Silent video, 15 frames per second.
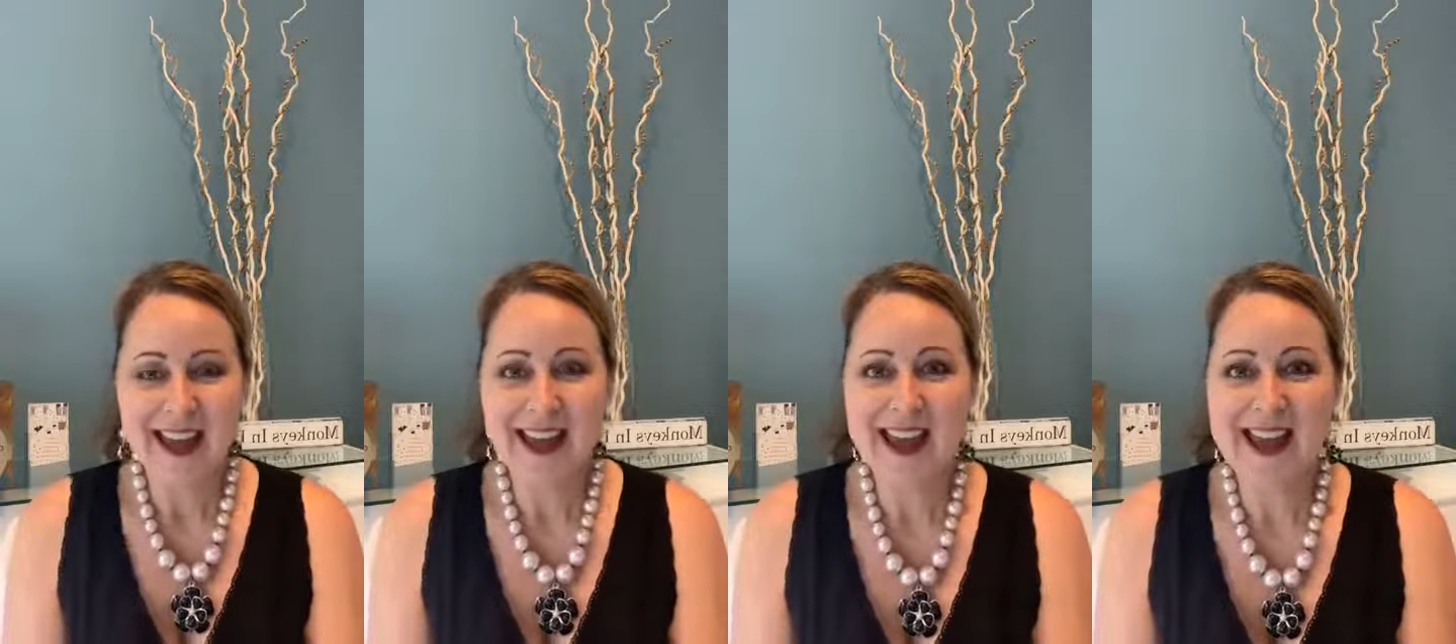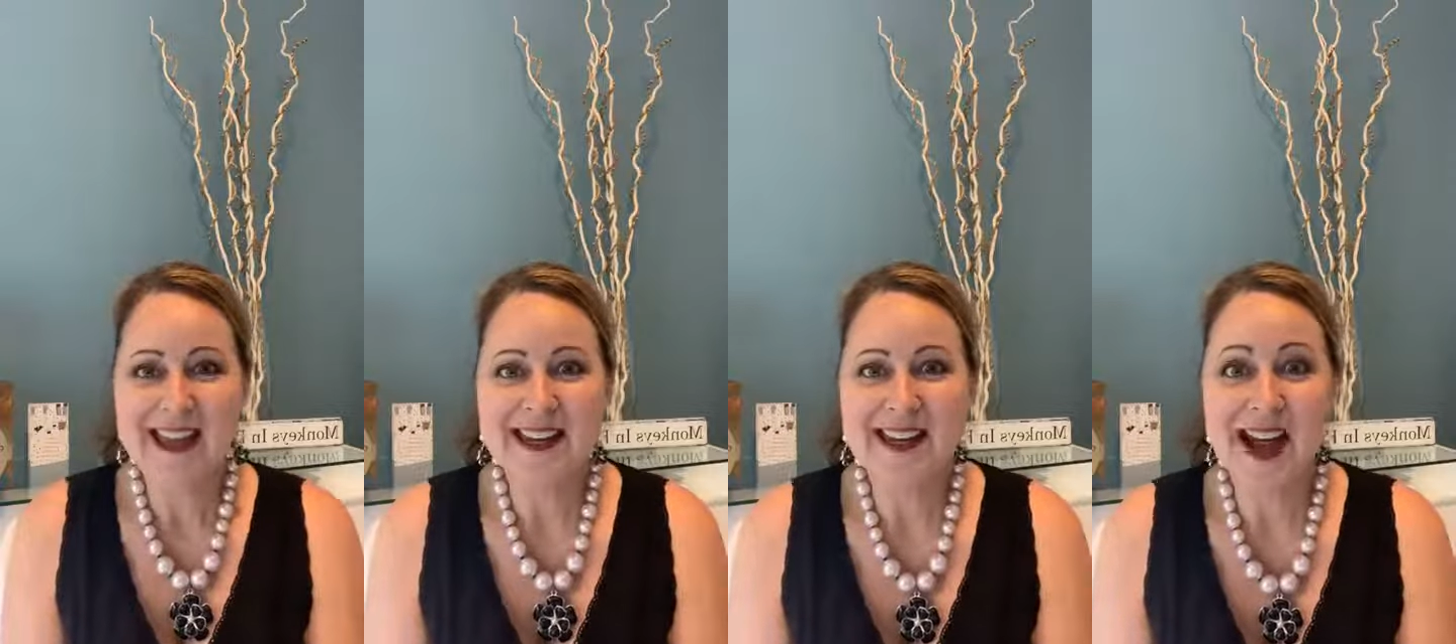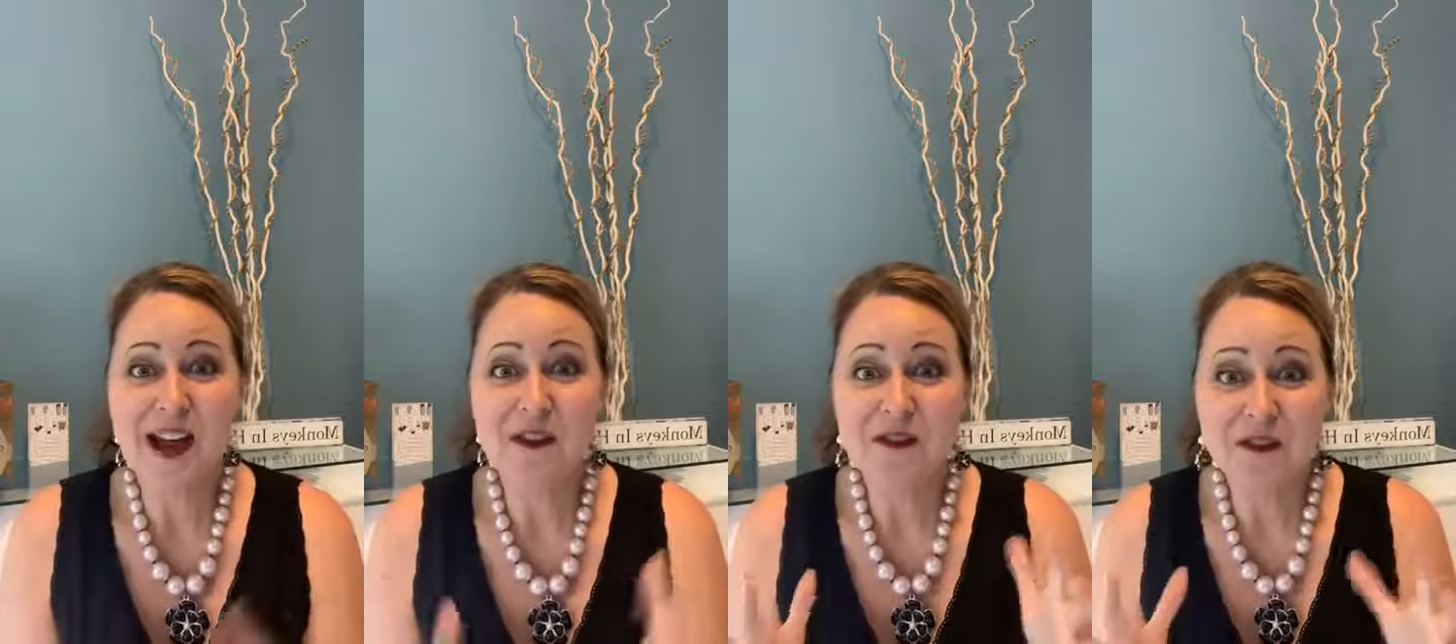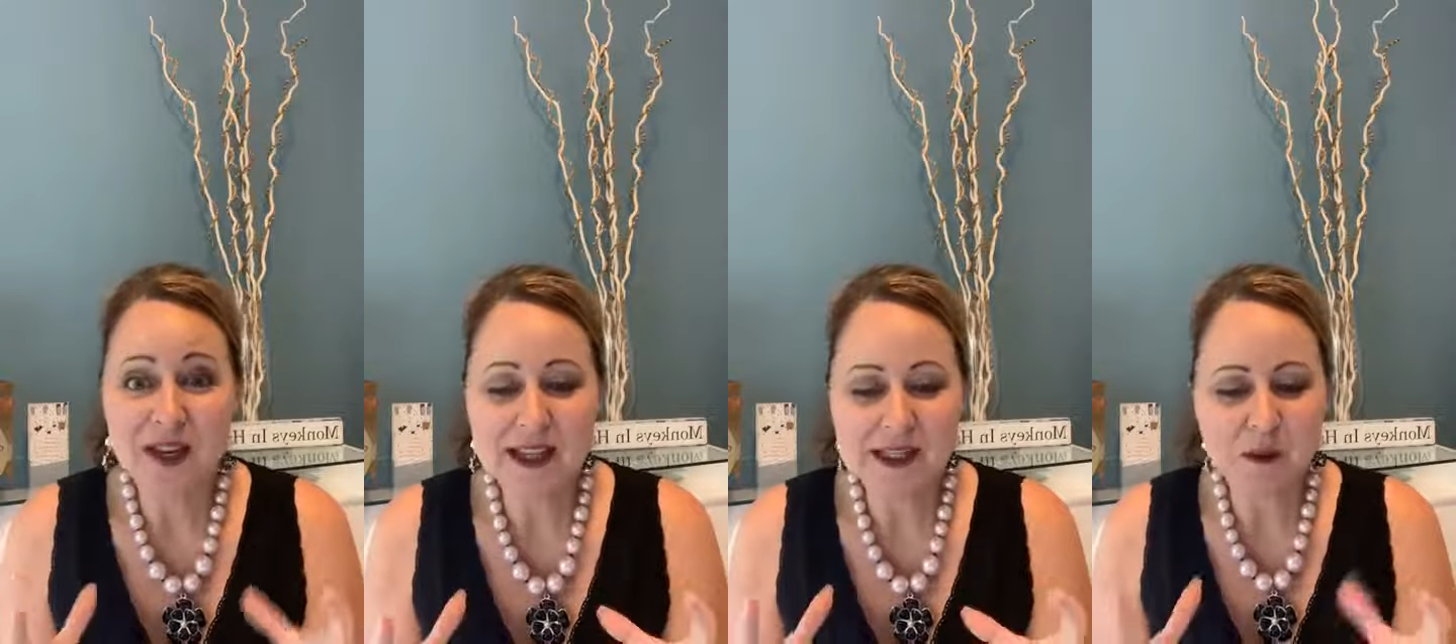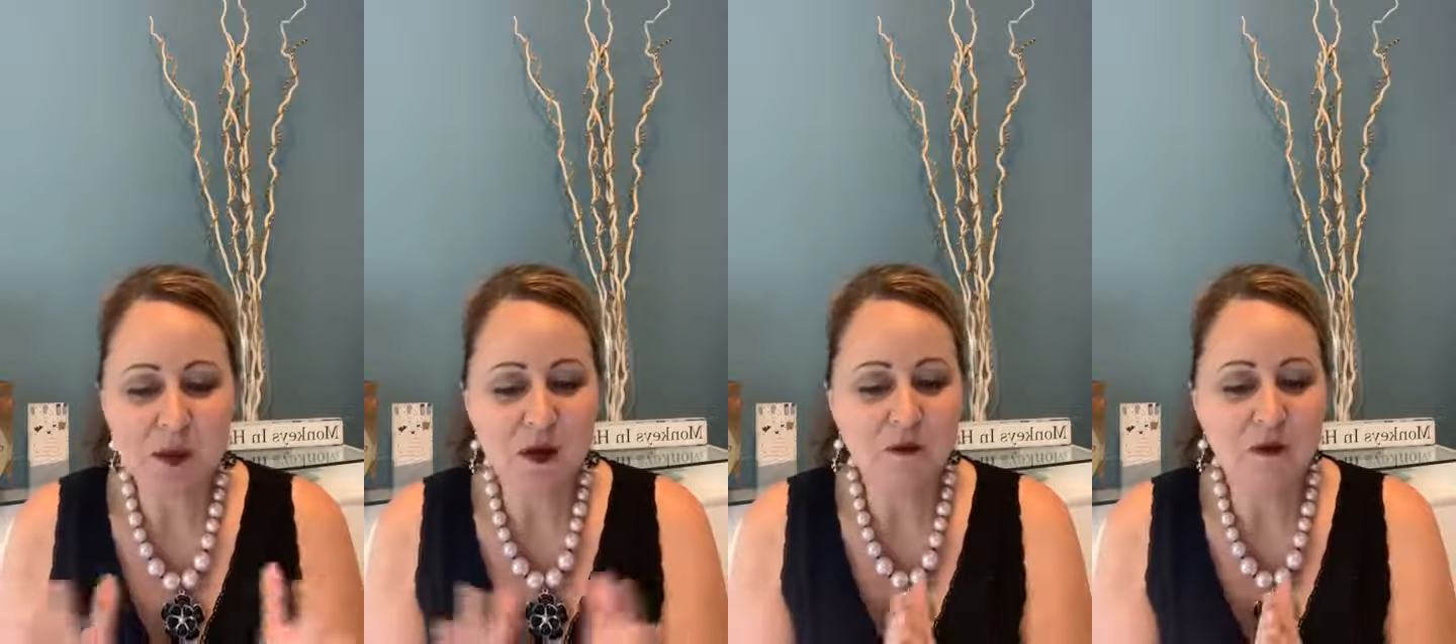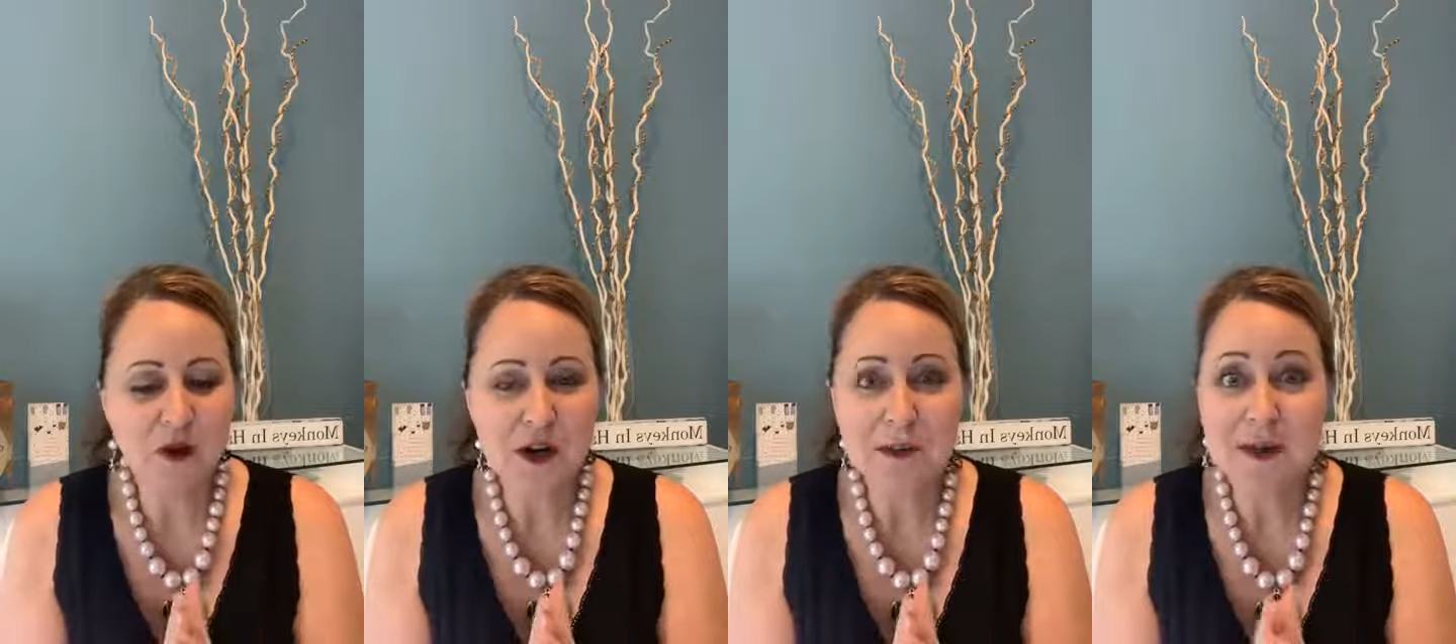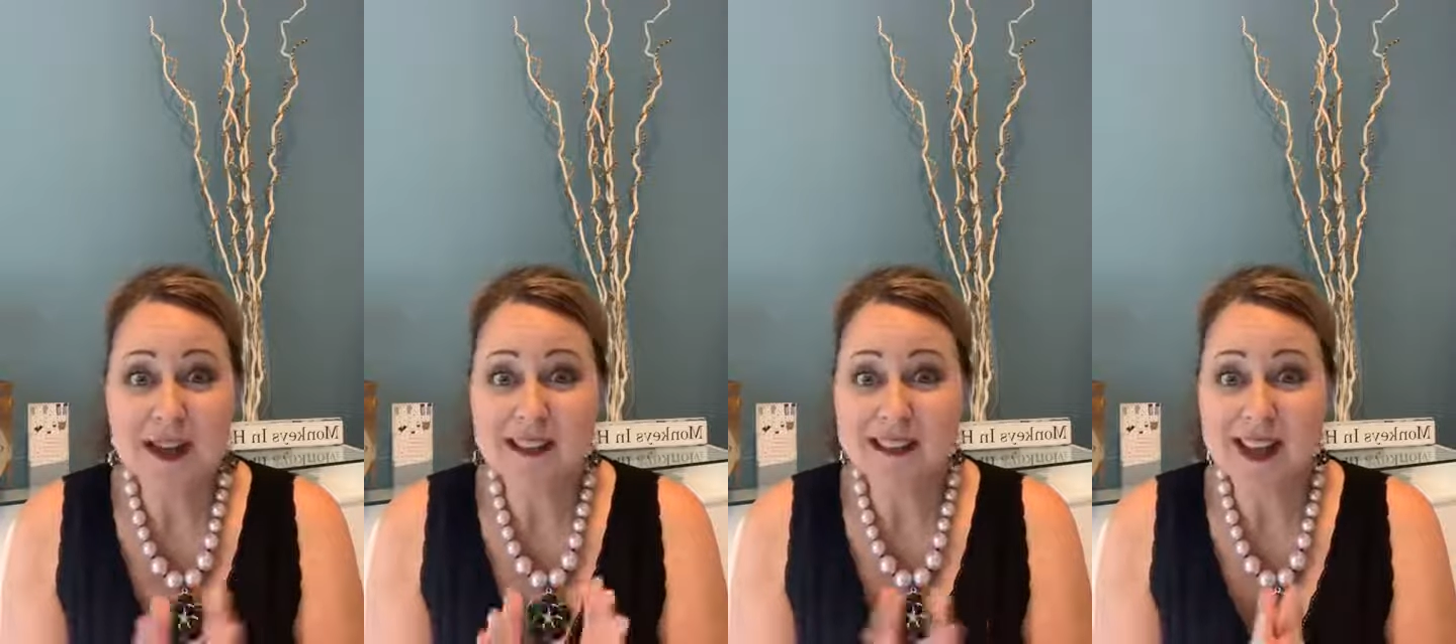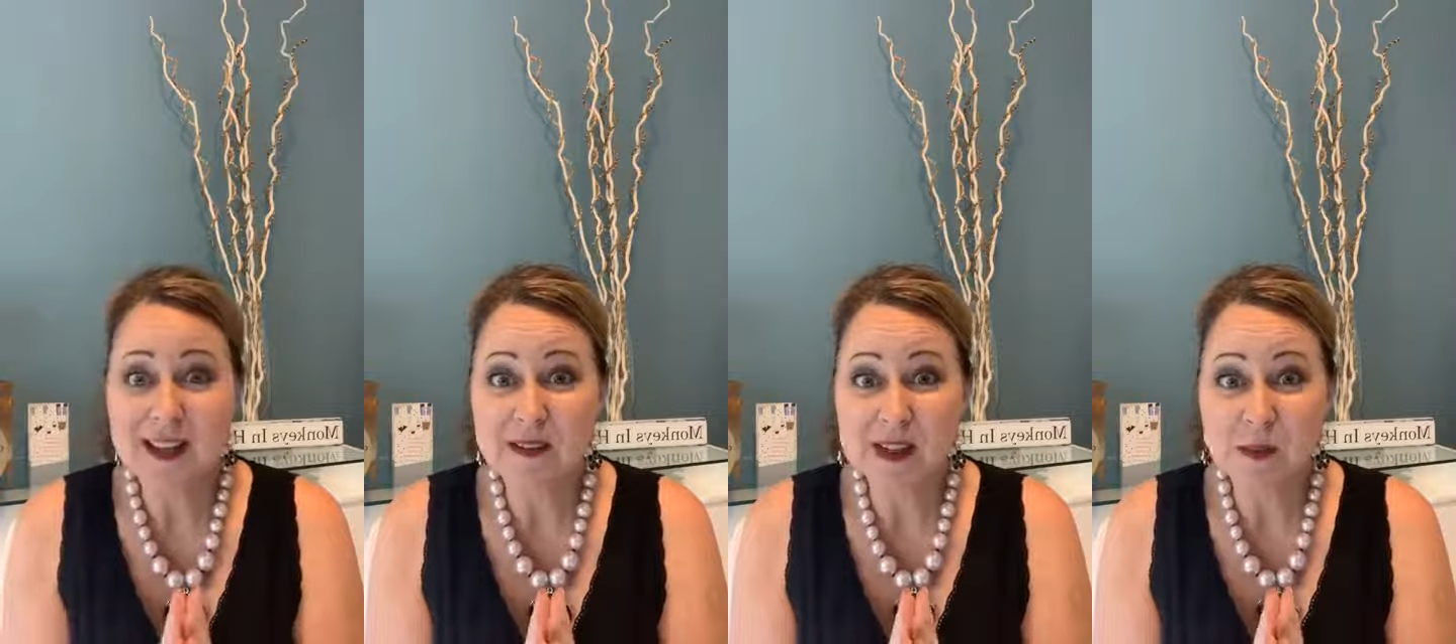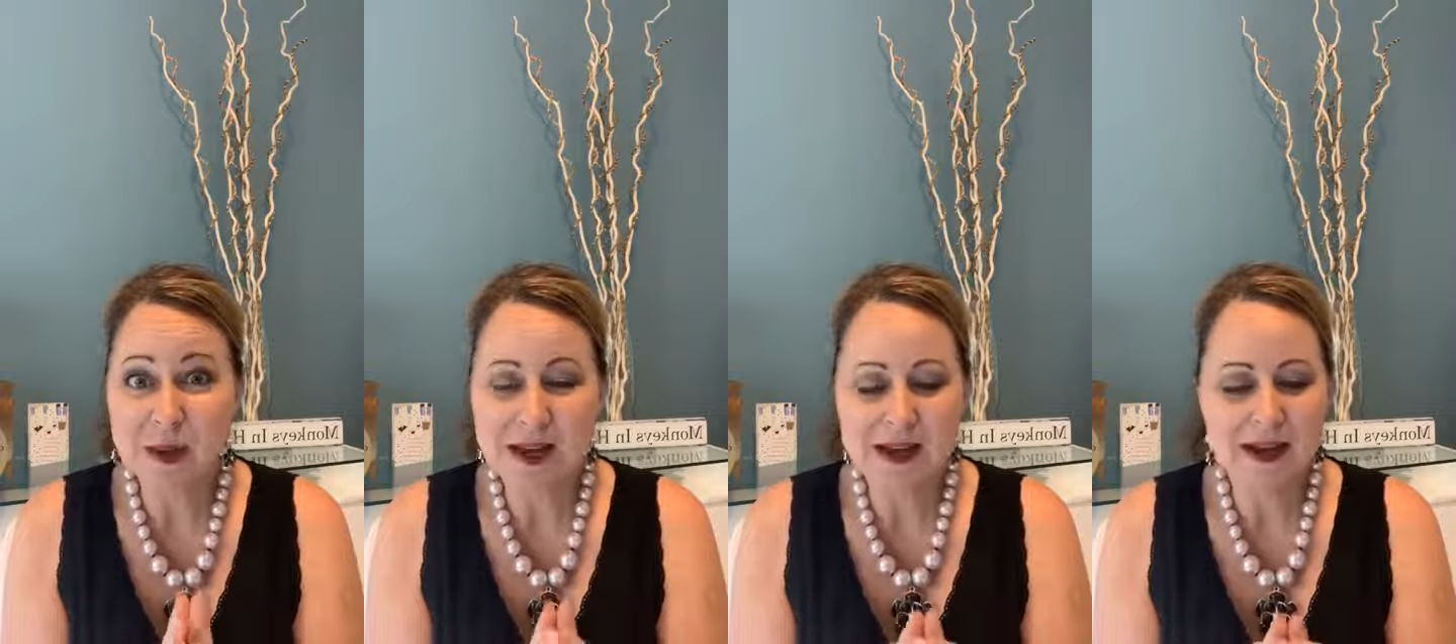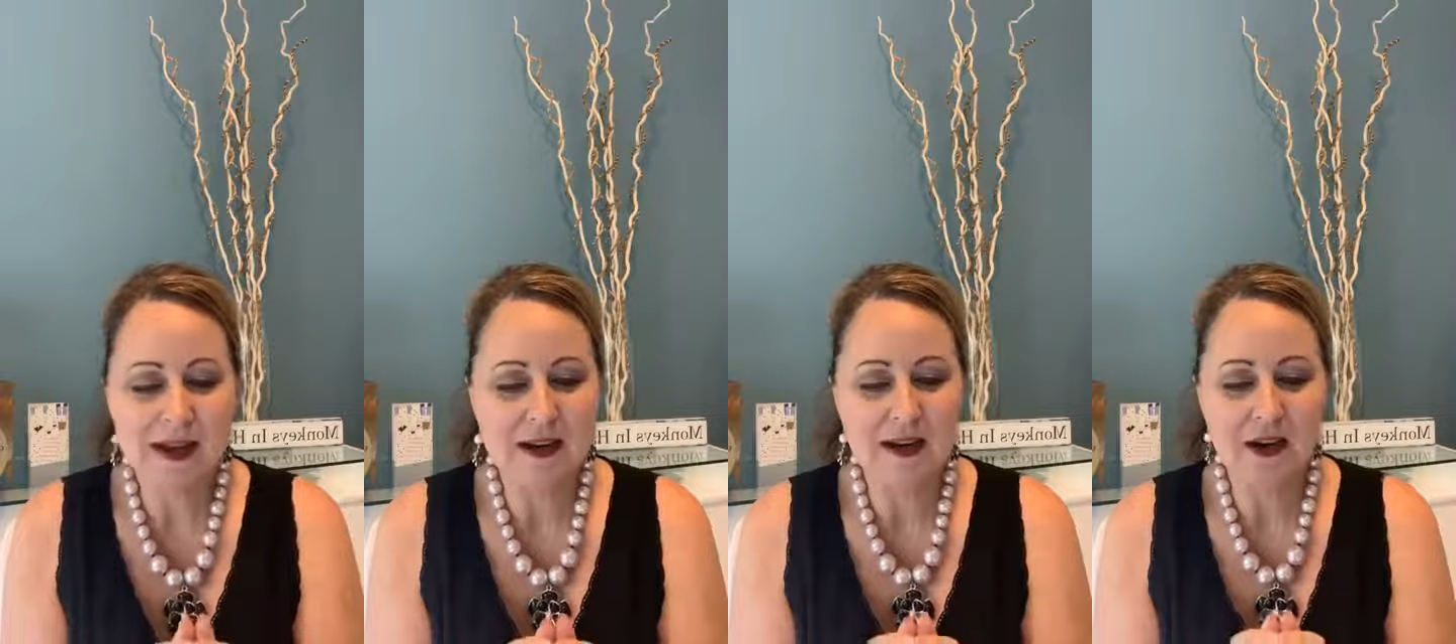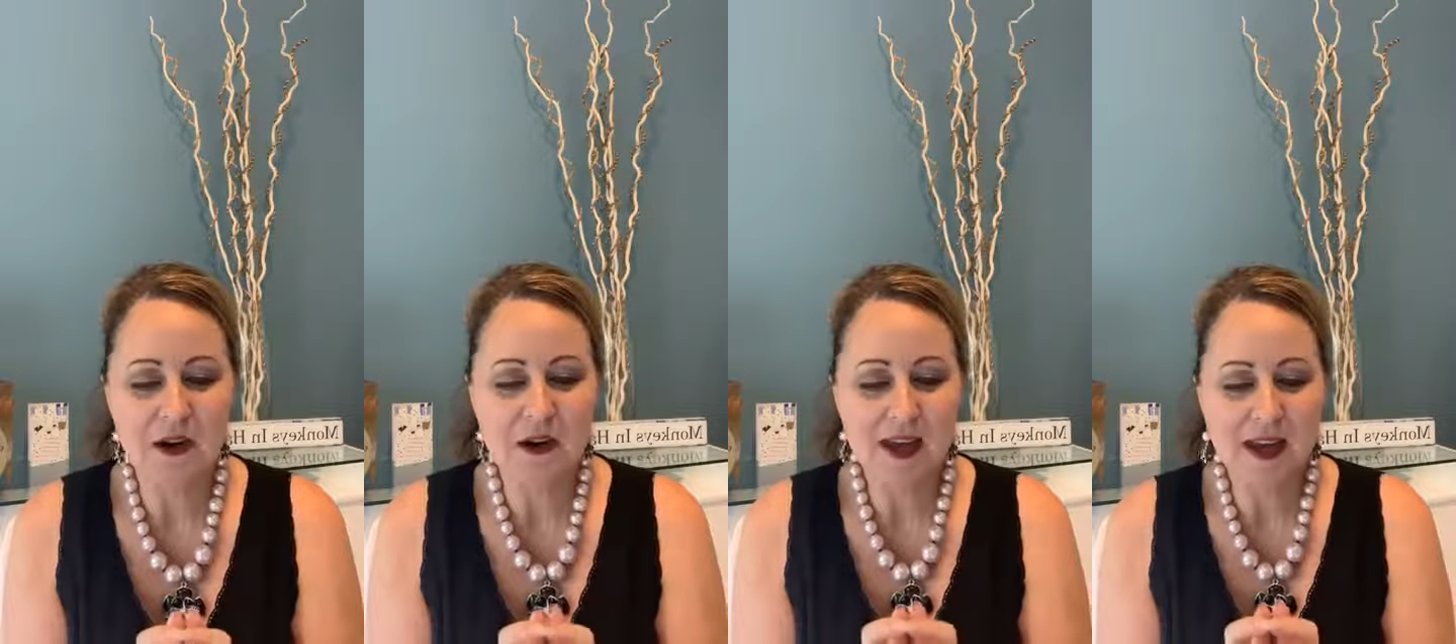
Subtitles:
And on Facebook, 40-minute lifespan.